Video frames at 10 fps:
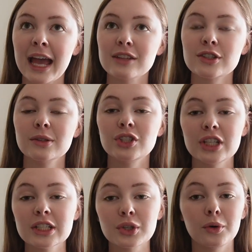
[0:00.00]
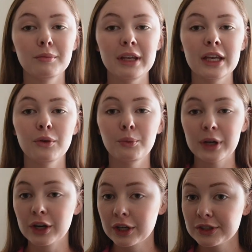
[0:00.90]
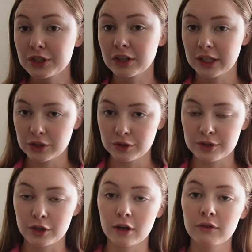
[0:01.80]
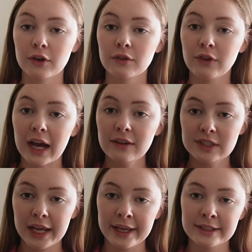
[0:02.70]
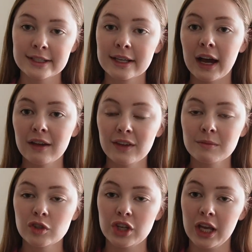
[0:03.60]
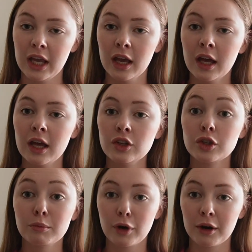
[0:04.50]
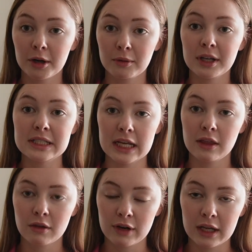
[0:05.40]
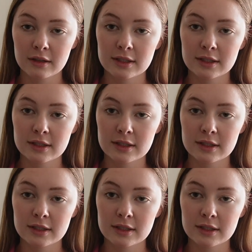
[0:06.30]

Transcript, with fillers: And so she had told me we are gonna start letrozole for five days, 5 mg tomorrow on day three.